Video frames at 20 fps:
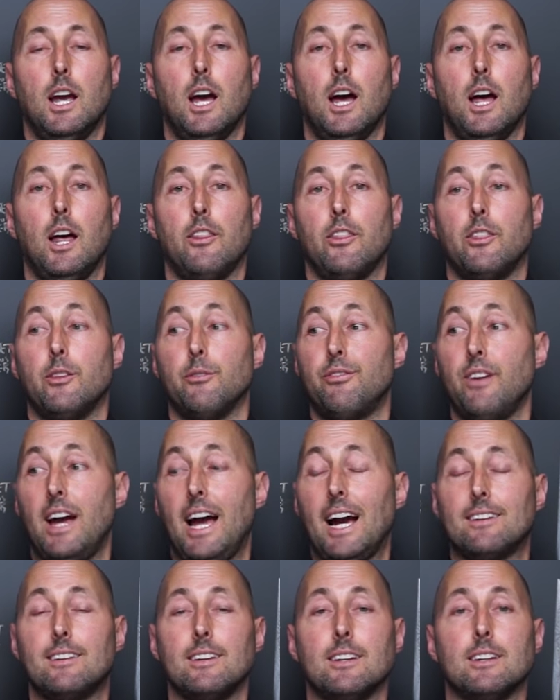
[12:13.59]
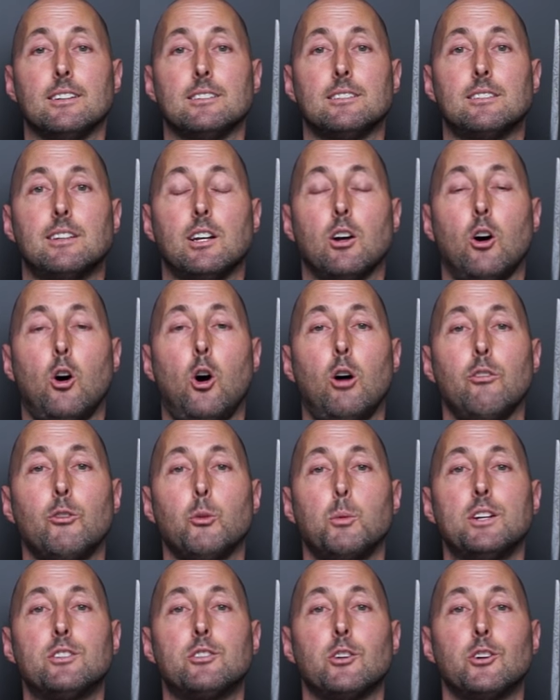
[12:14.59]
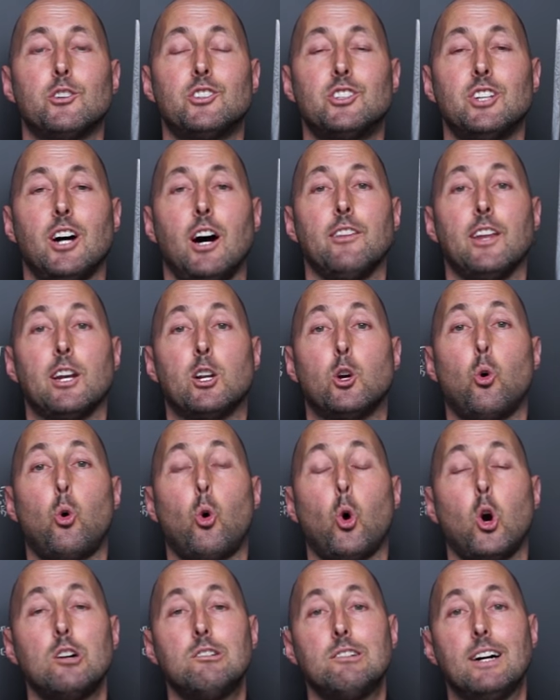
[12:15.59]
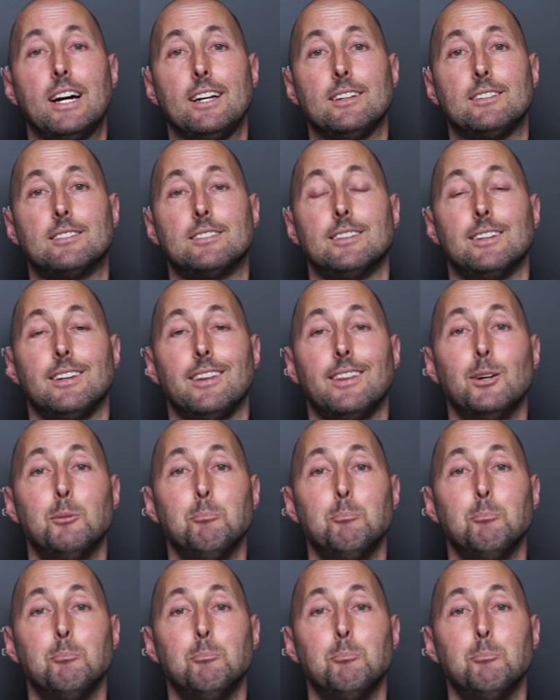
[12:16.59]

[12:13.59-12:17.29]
Uh, the fact is that all the research done that correlates